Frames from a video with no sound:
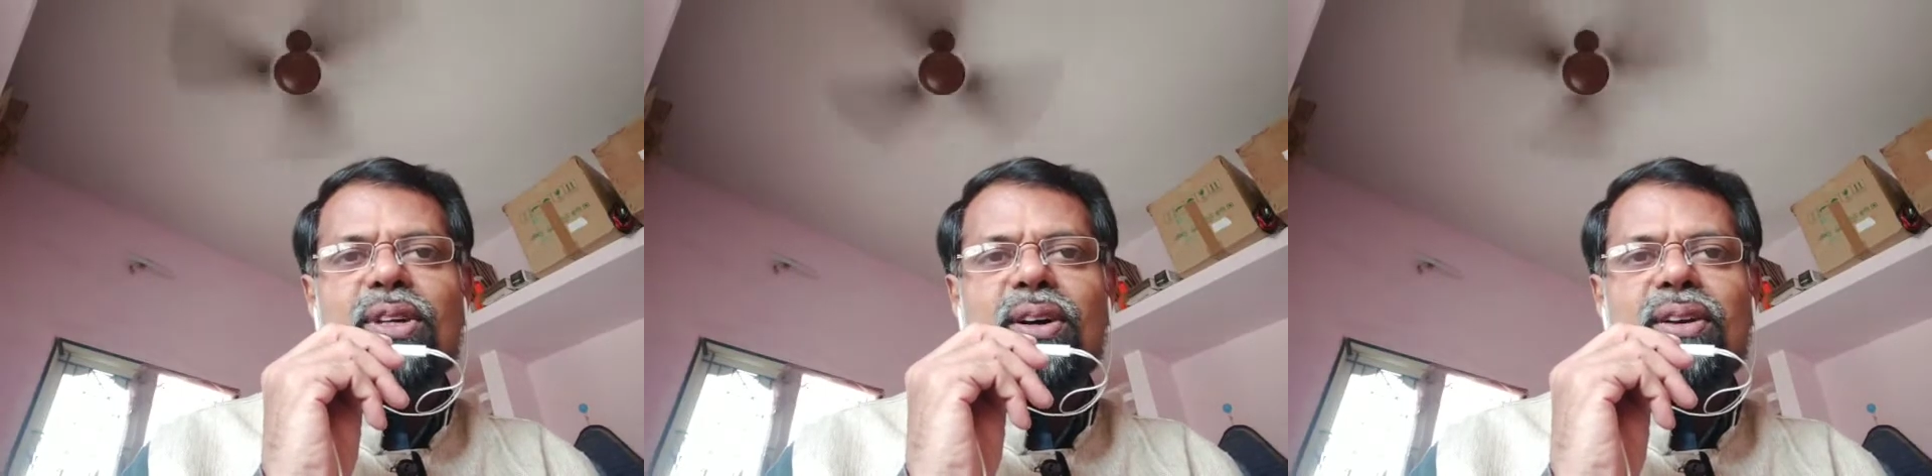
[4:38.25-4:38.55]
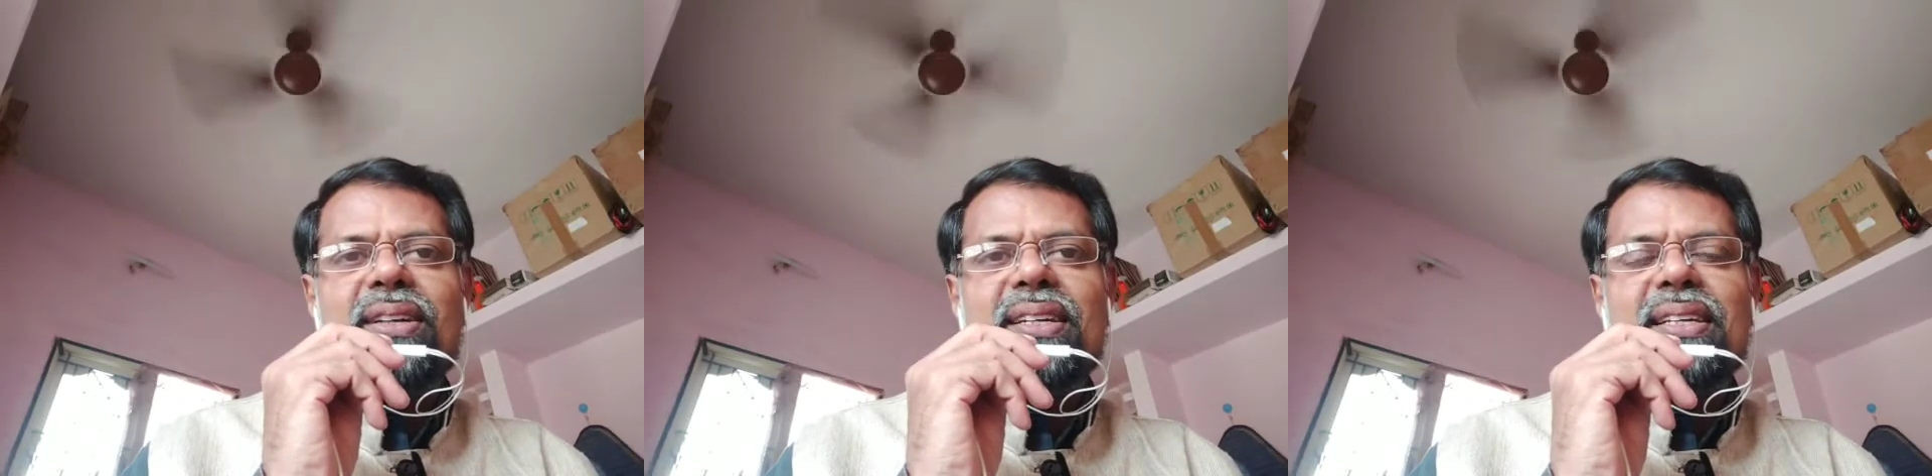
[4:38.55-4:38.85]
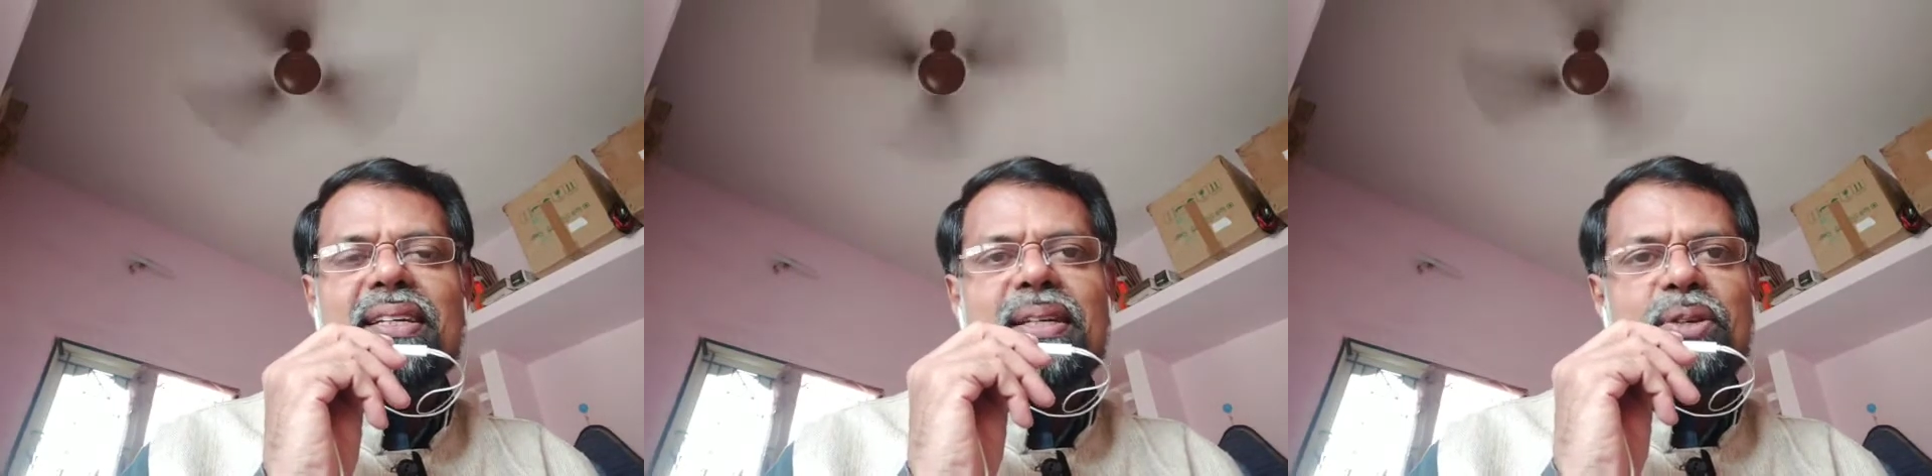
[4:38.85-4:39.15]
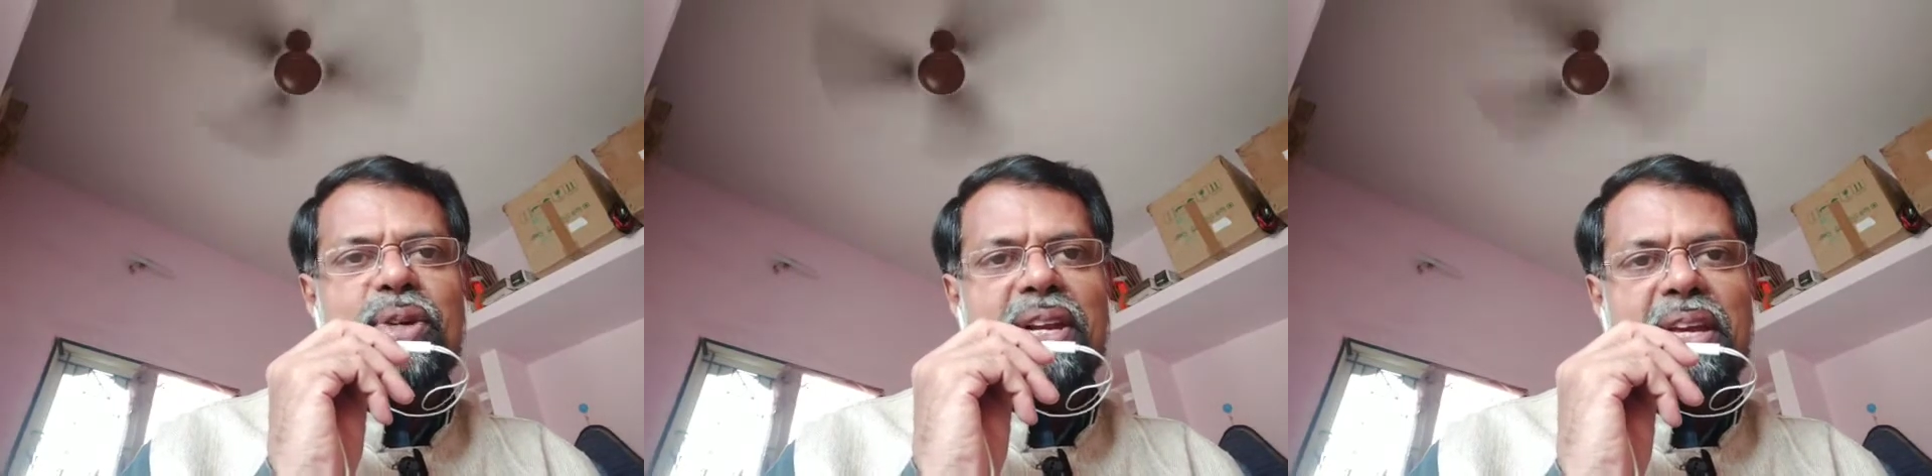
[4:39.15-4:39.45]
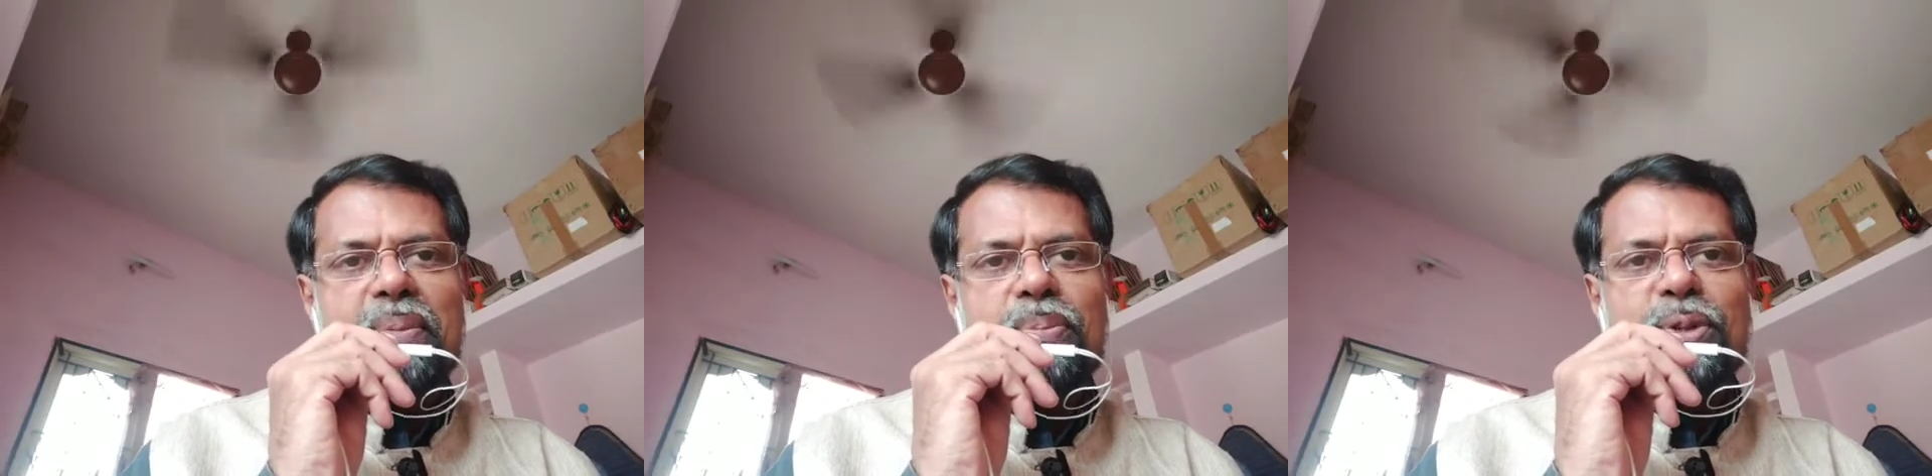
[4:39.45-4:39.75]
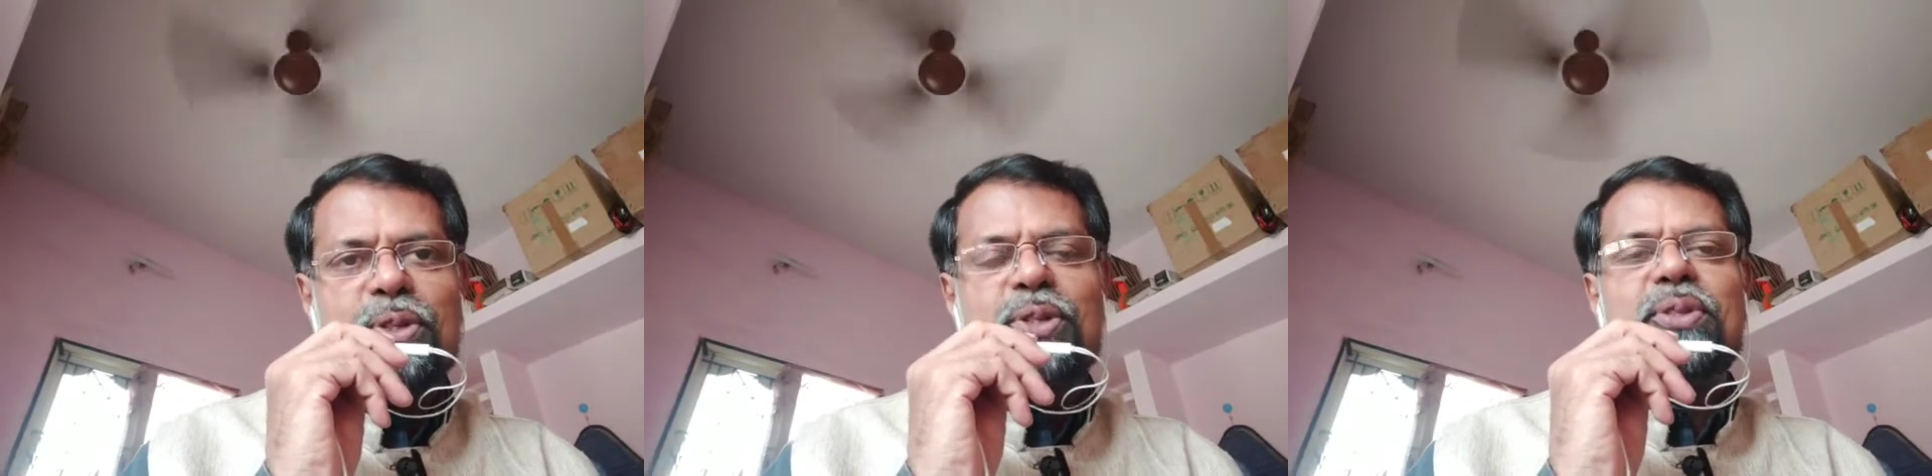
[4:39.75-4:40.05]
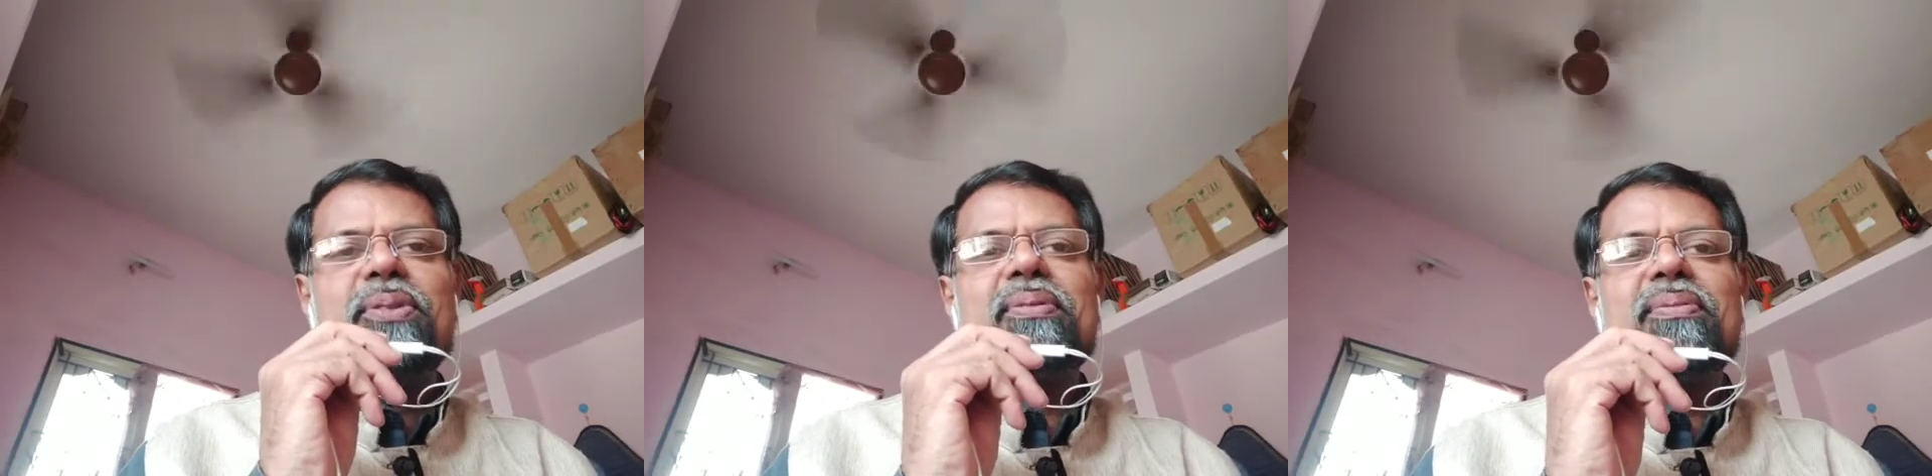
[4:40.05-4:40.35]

are your inputs